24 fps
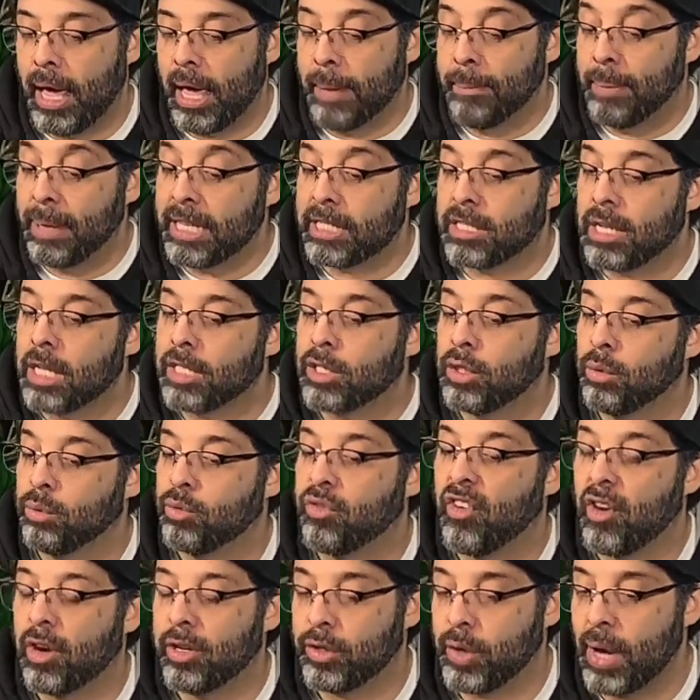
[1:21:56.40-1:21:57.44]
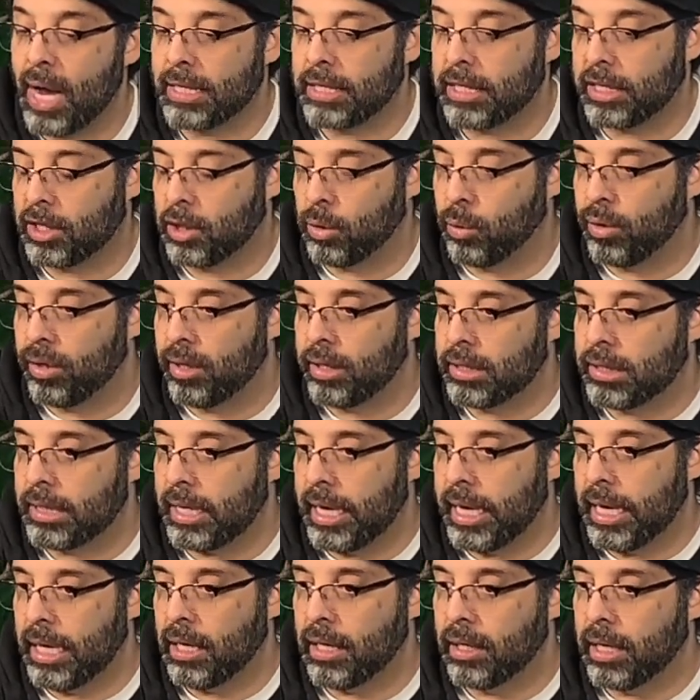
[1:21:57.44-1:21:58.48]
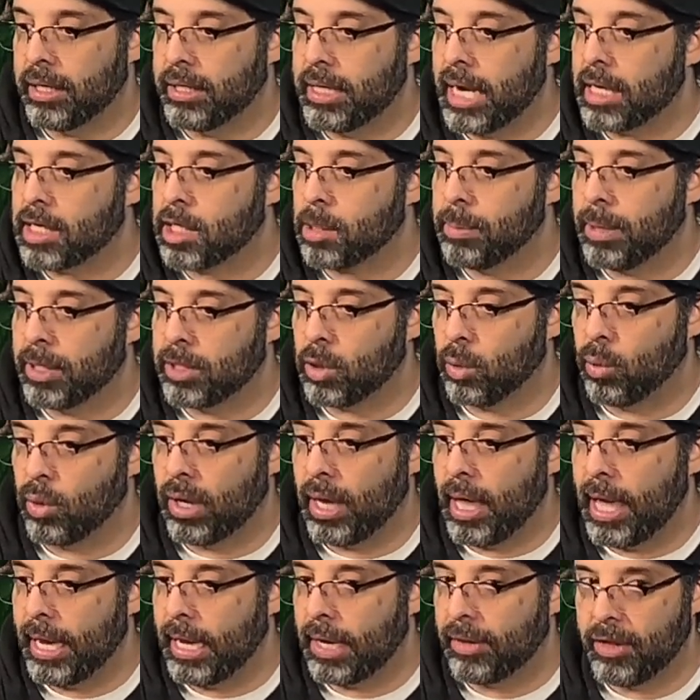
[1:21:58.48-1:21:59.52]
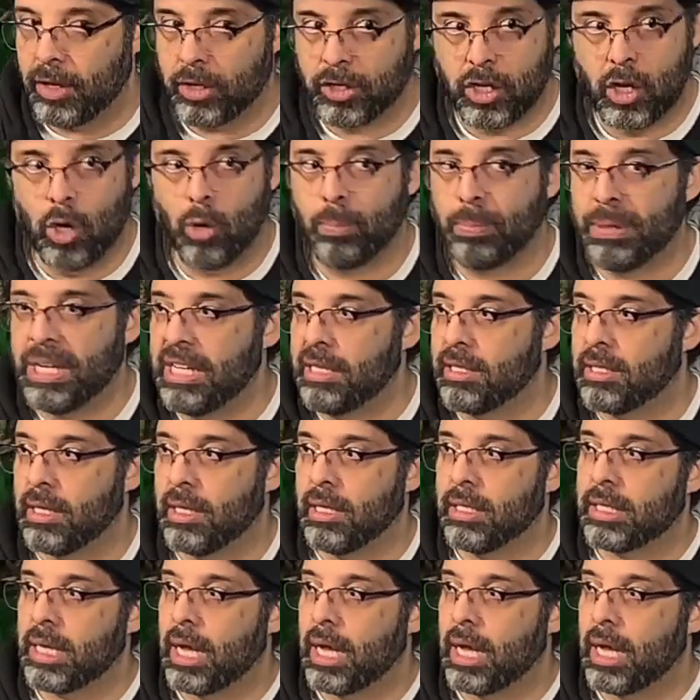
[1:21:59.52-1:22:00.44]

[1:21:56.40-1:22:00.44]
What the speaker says: But it's not too far drastic to where it's like a detrimental where like there's no peace in this